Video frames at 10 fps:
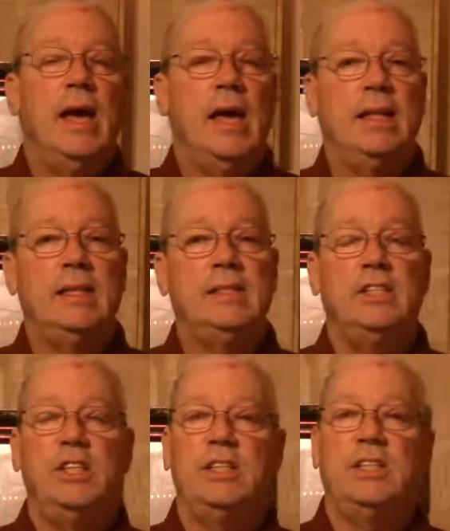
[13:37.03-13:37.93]
And
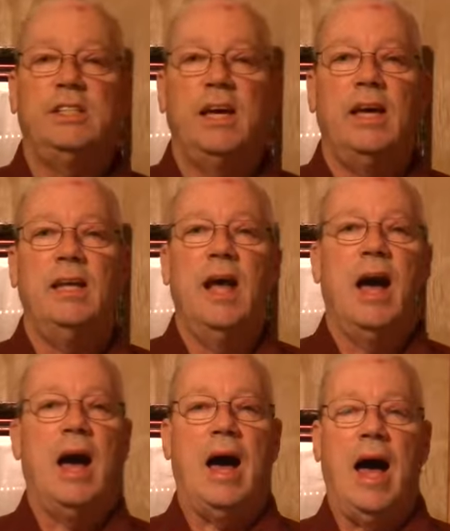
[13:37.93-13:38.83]
listen, Jesus said,
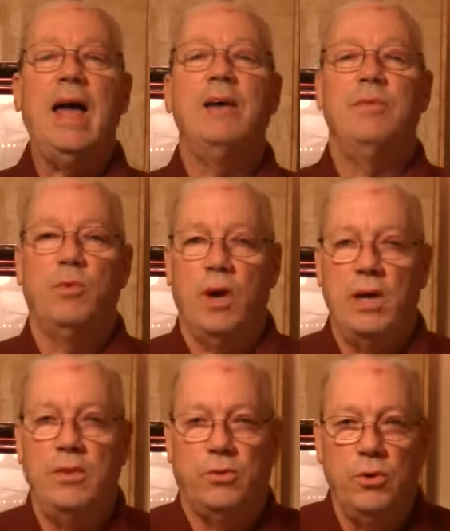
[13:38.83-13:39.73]
I am the
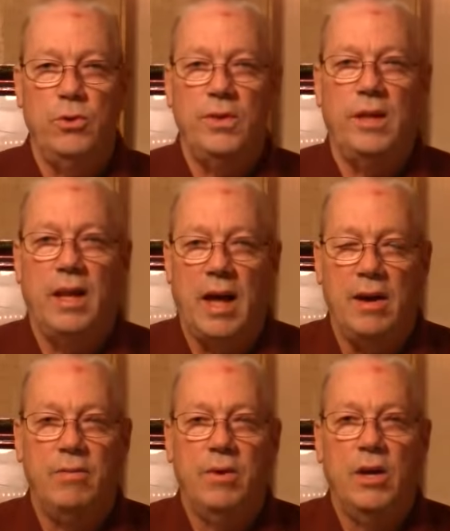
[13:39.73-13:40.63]
way, the truth, and the life.